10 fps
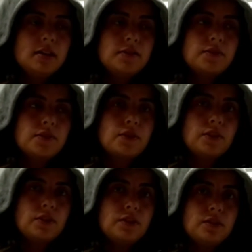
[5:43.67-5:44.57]
for
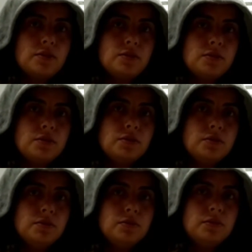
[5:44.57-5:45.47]

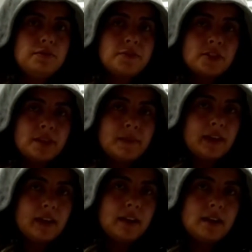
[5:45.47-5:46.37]
to from the
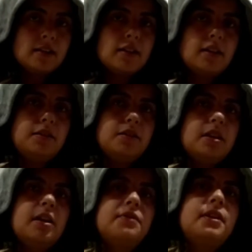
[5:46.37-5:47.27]
beginning. You
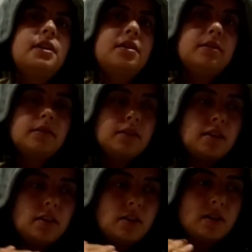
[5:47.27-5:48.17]
have
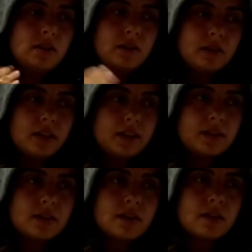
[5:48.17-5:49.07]
all
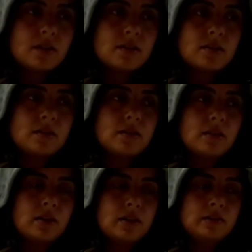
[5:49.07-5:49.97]
this
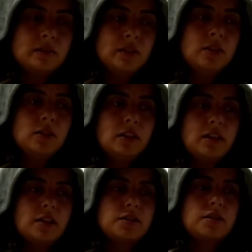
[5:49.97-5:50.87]

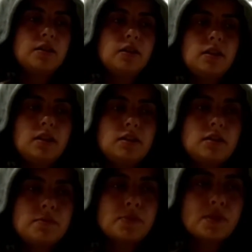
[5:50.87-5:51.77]
knowledge, all
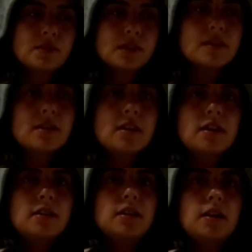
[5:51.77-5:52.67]
this process
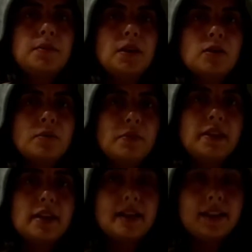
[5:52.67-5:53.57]
that be complete
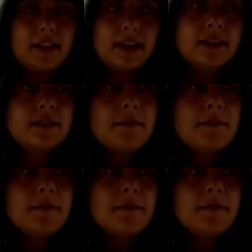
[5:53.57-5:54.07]
at the end.